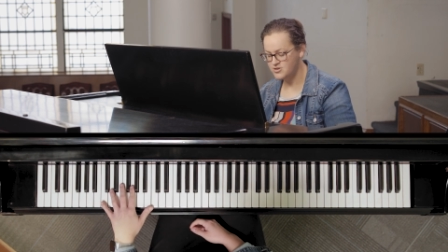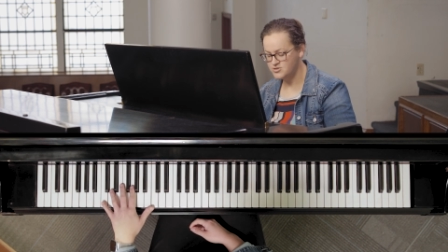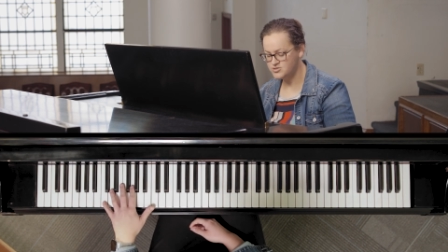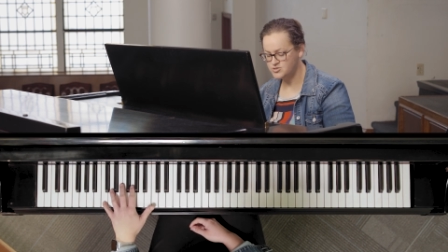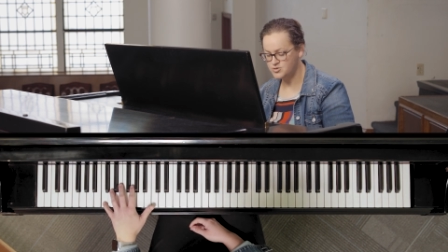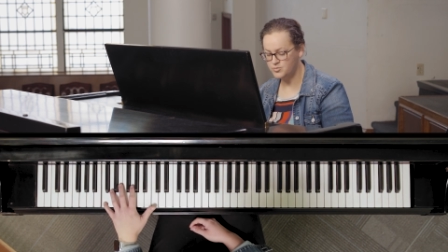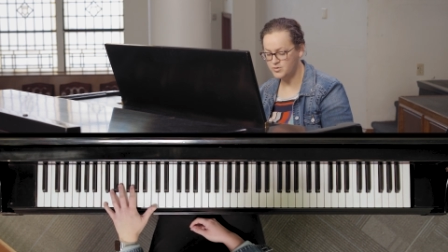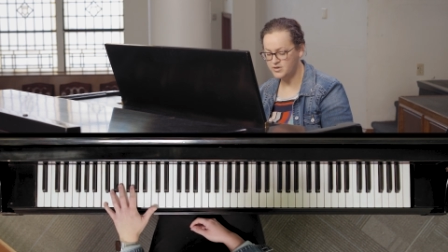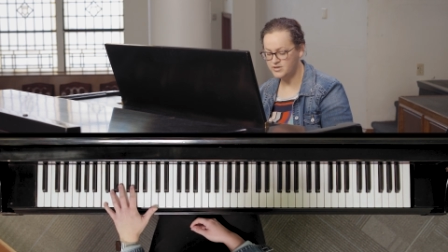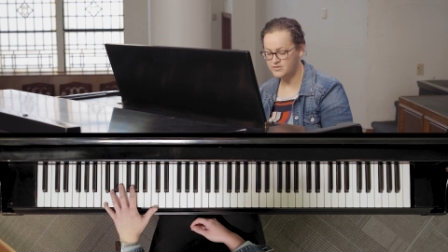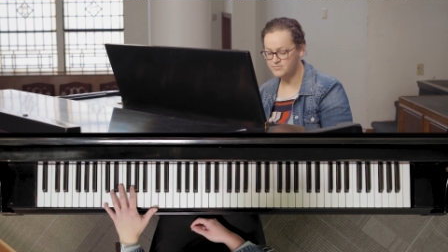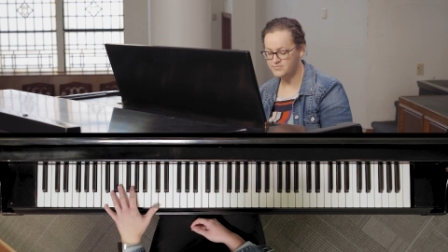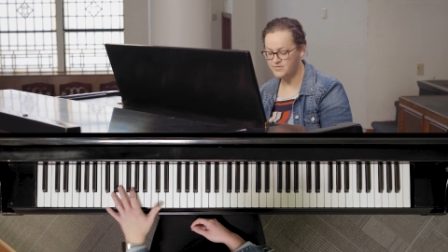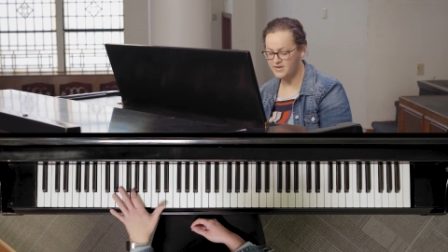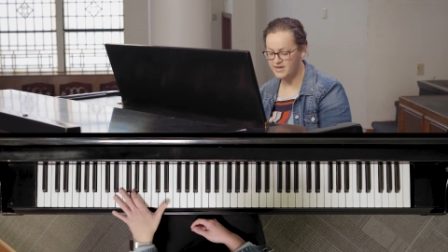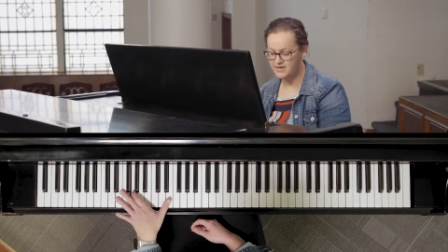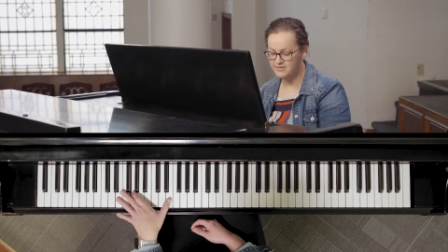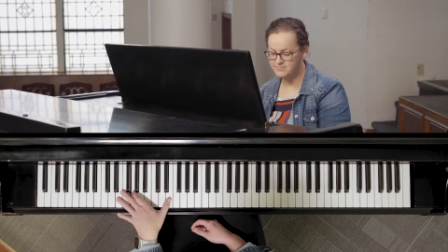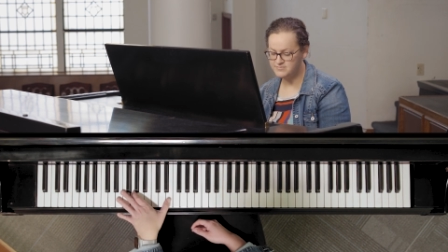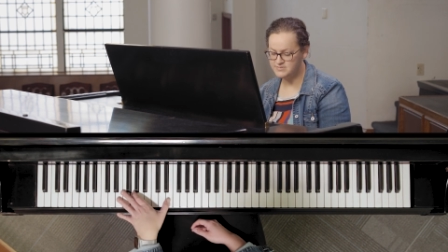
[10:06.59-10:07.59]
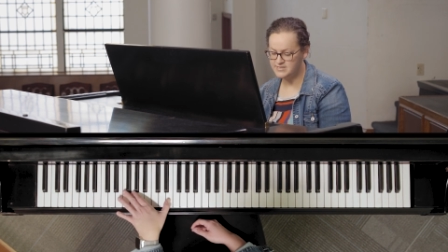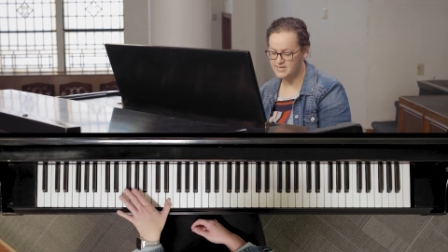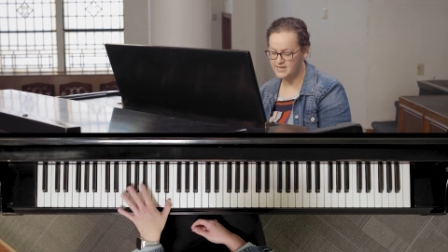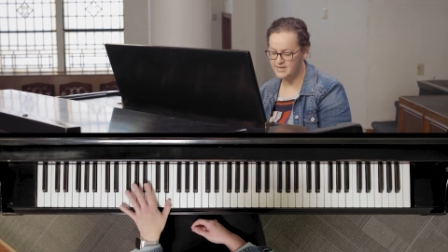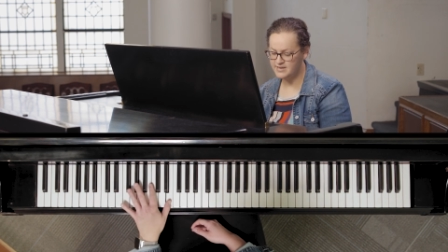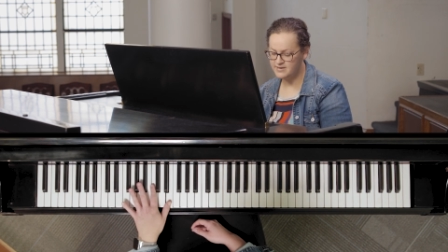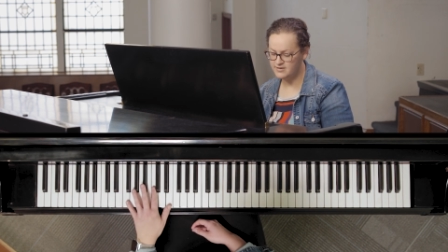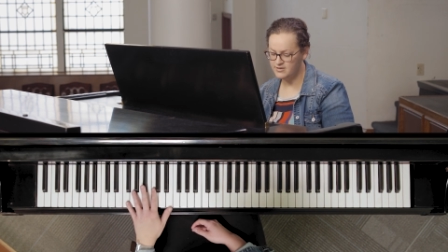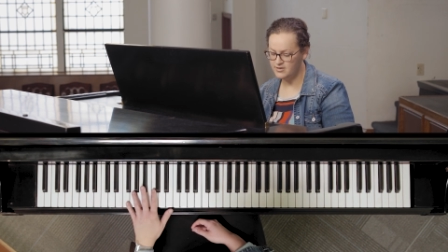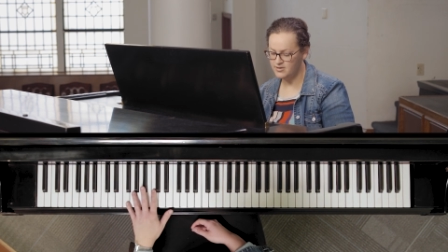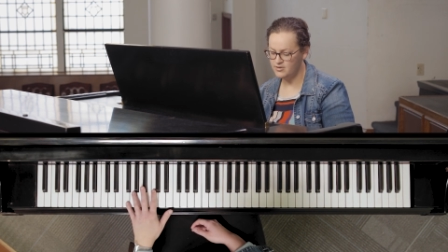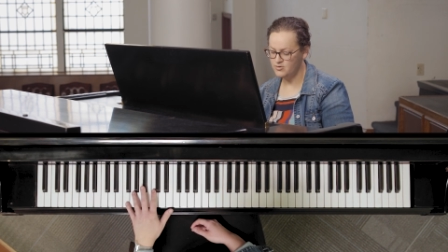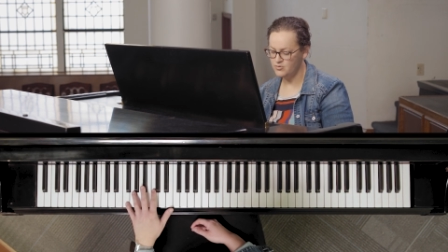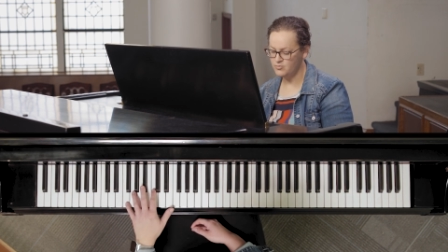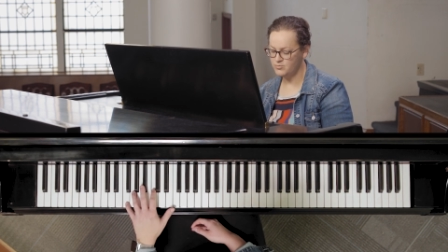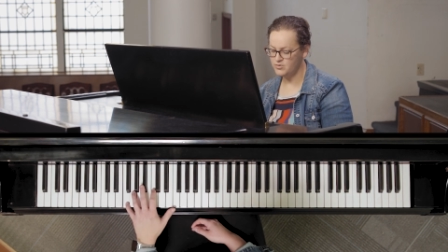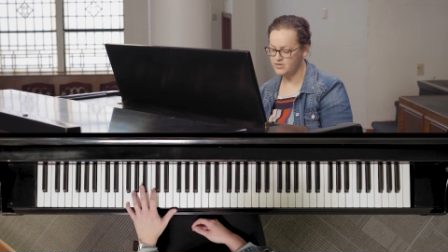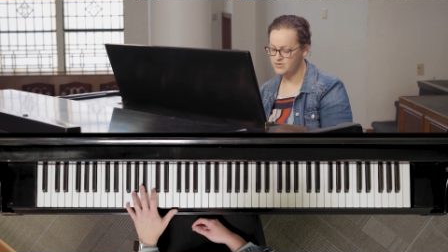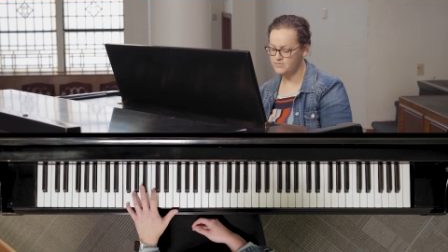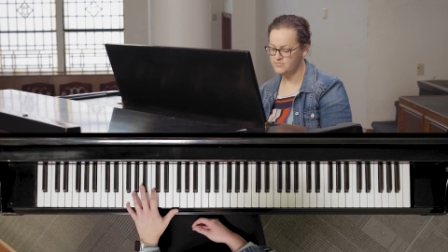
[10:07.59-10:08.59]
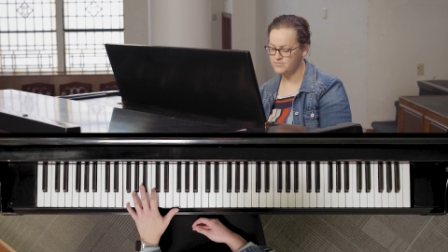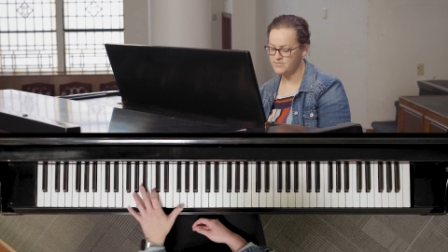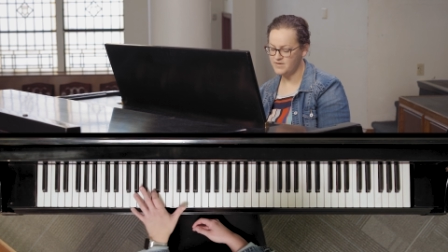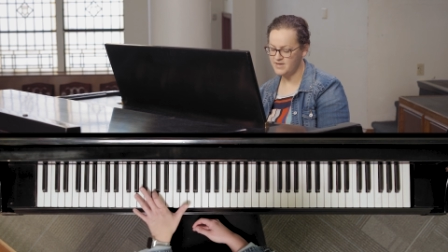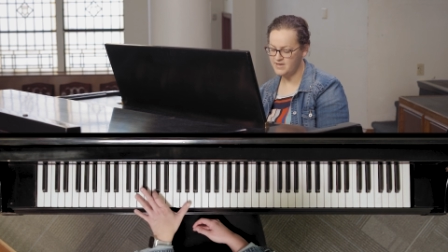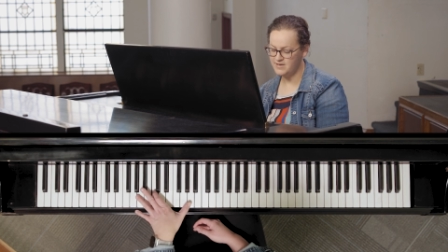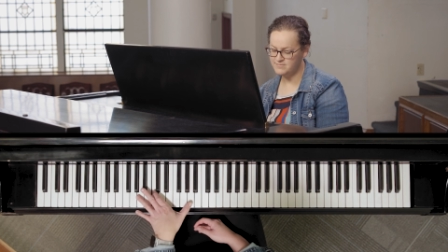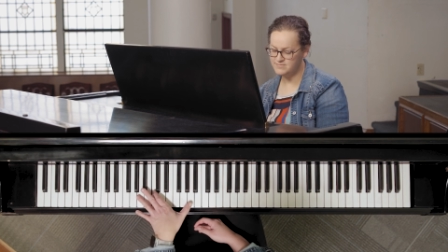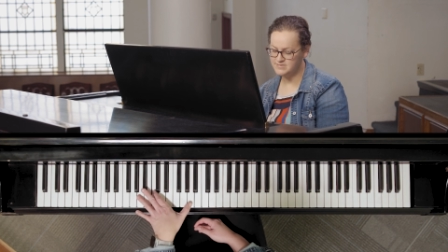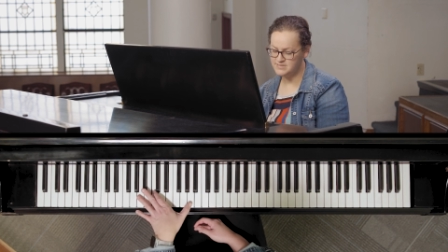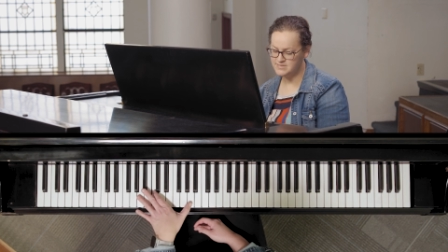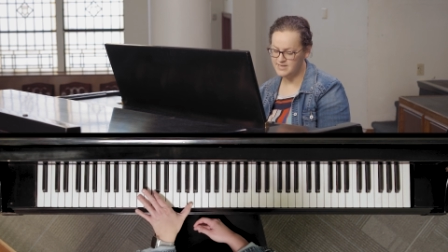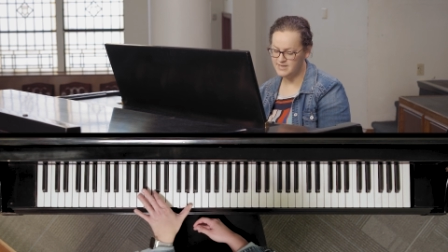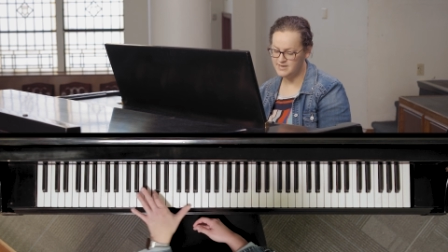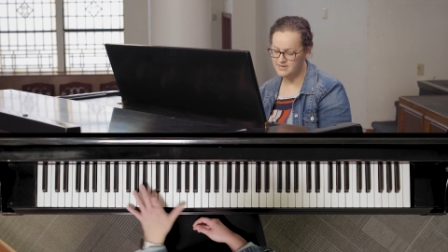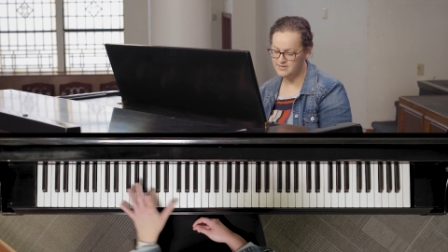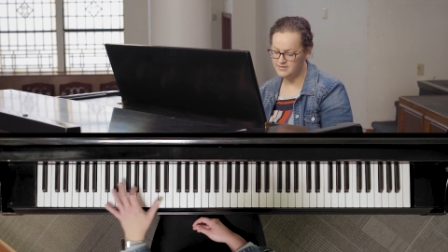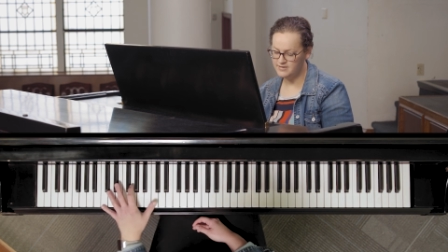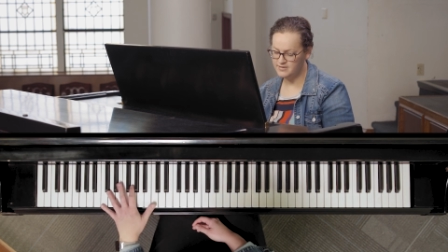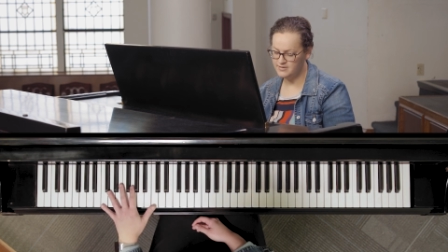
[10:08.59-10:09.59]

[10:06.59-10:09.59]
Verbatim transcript: So one, five, ten, one, five, ten,